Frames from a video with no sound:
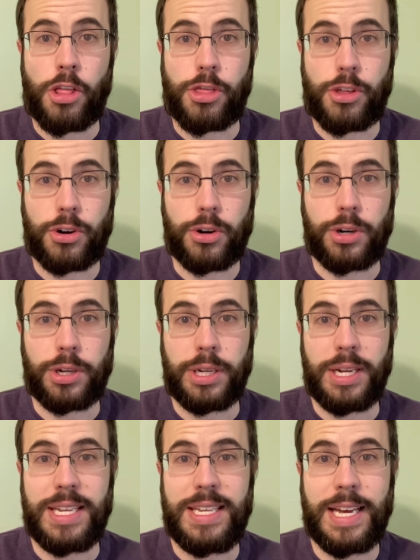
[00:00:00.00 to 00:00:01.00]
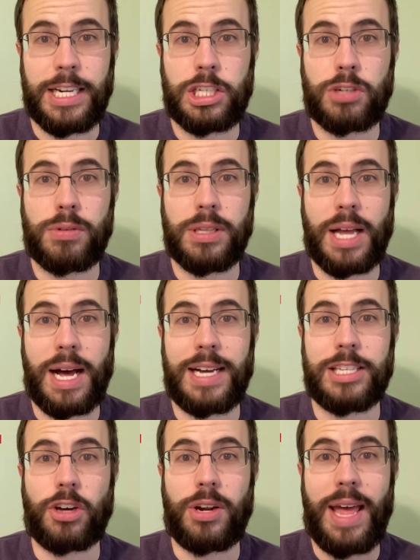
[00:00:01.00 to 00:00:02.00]
Third, Yenta
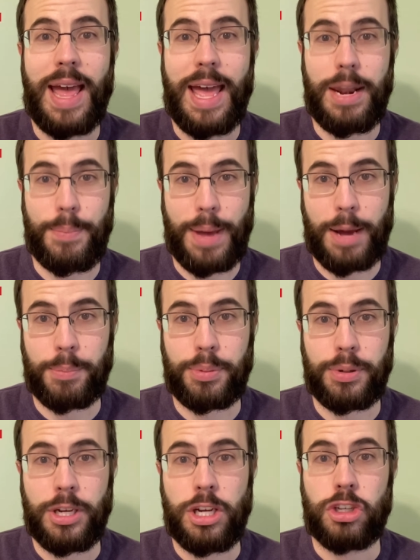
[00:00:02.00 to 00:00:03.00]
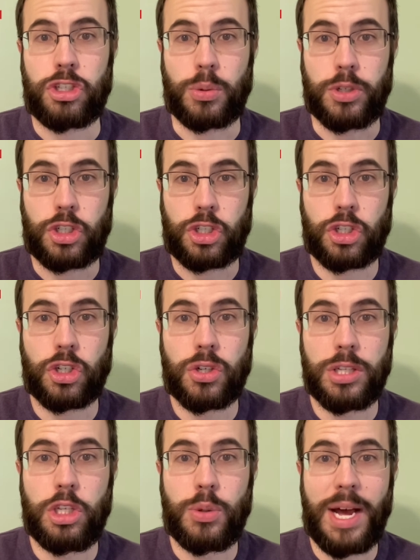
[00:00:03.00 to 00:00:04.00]
relies on Nmap. So
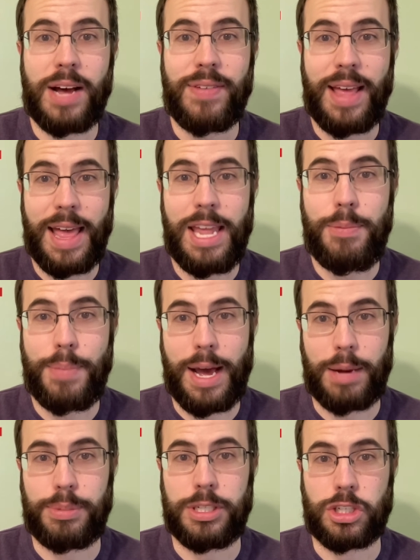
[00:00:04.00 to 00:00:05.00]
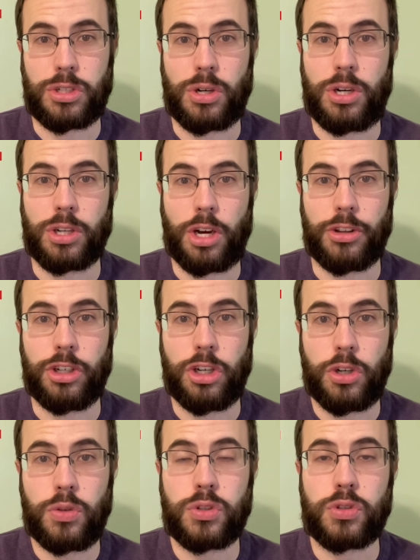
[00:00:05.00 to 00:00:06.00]
ensure that you have Nmap installed on the
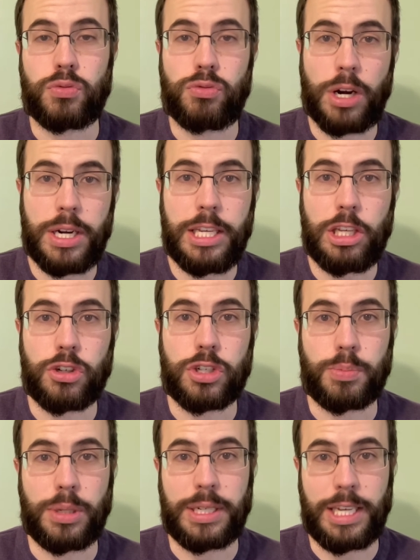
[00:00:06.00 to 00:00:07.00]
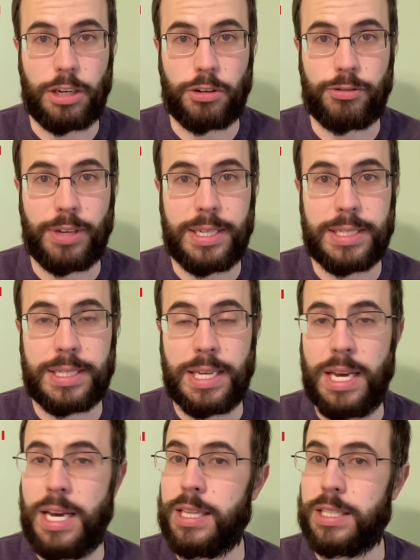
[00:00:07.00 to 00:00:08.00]
host running your Splunk interface.
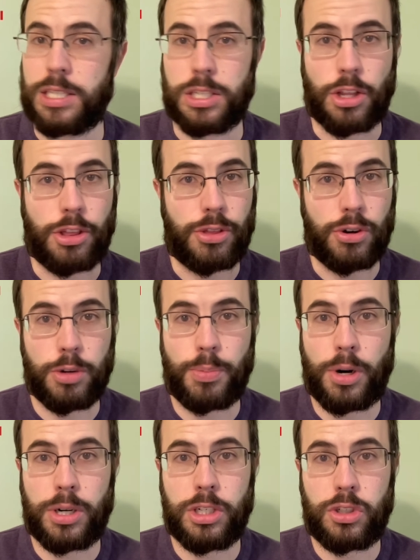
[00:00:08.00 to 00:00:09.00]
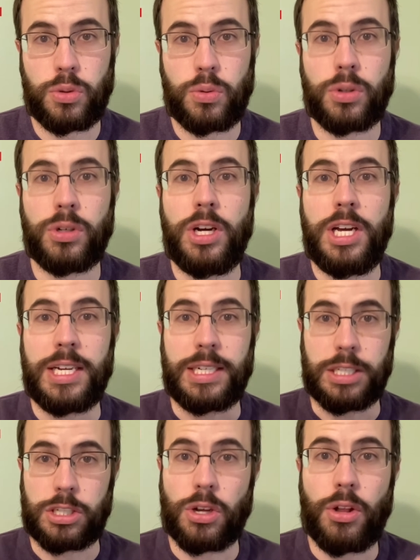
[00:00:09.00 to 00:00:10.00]
This is a third-party tool.
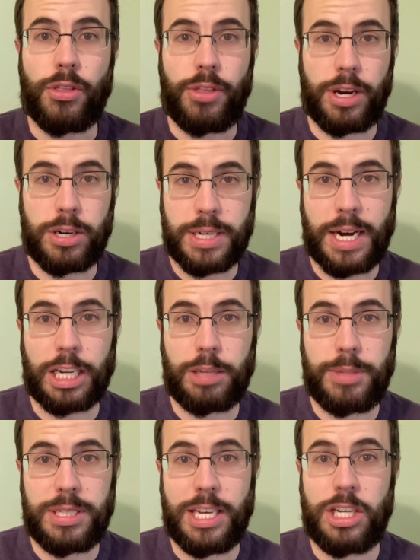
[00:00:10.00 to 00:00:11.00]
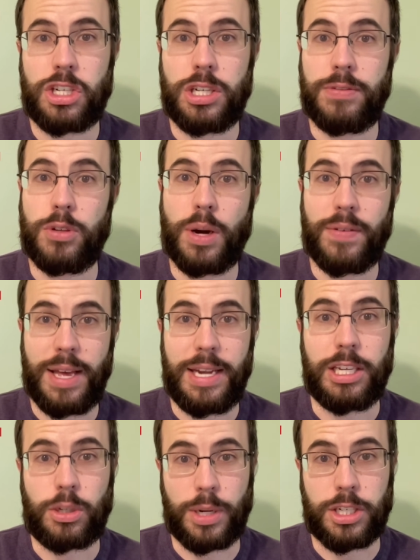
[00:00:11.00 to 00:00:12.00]
Consult their documentation if you have
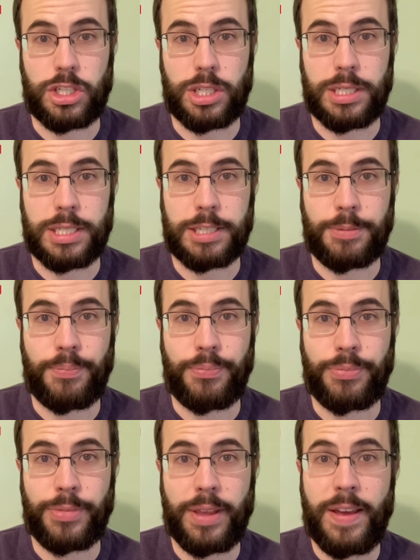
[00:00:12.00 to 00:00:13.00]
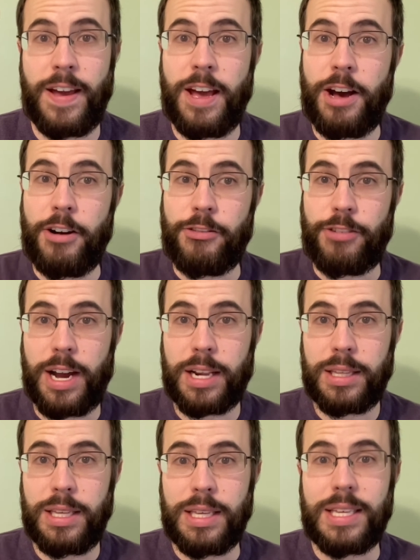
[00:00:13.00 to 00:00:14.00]
any questions.
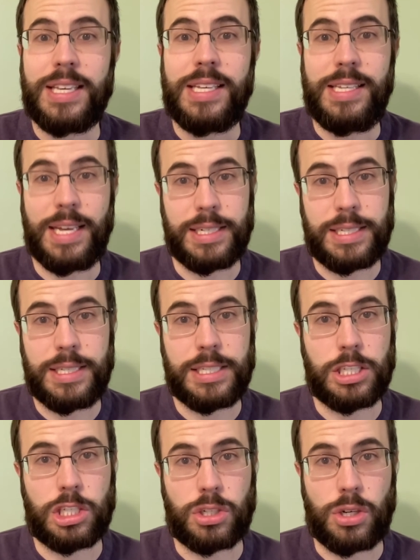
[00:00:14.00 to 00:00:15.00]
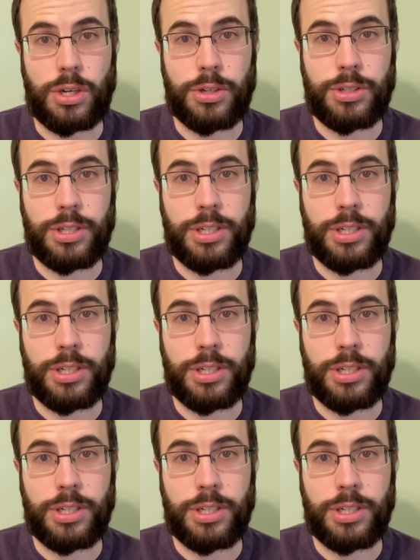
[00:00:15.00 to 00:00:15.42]
Finally, Yenta is installed.